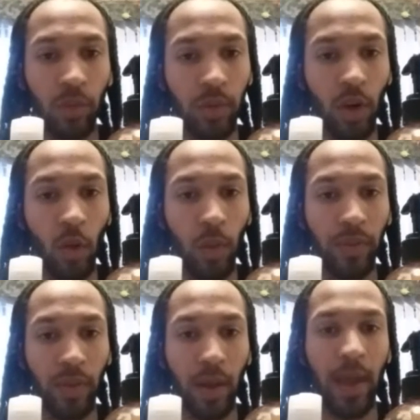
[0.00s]

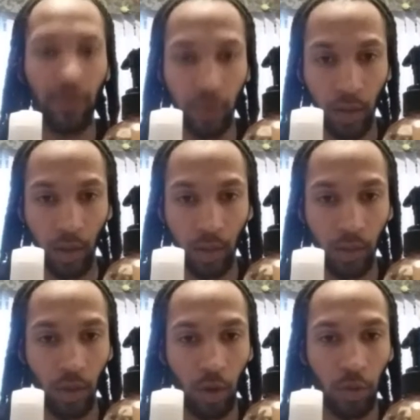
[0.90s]
with the head full
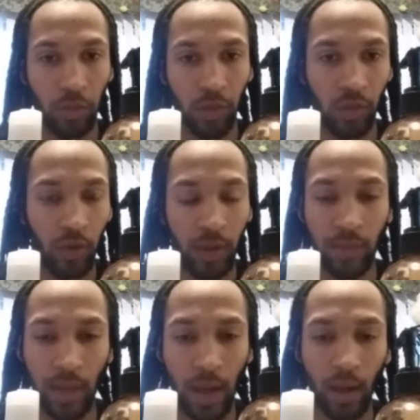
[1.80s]
of, just
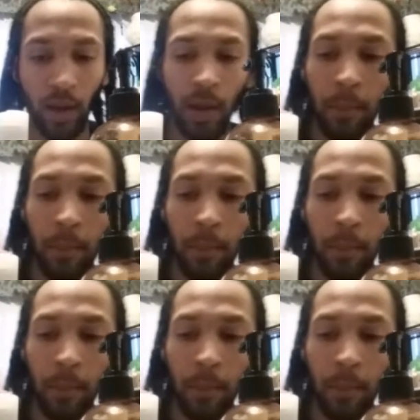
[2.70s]
crazy hair.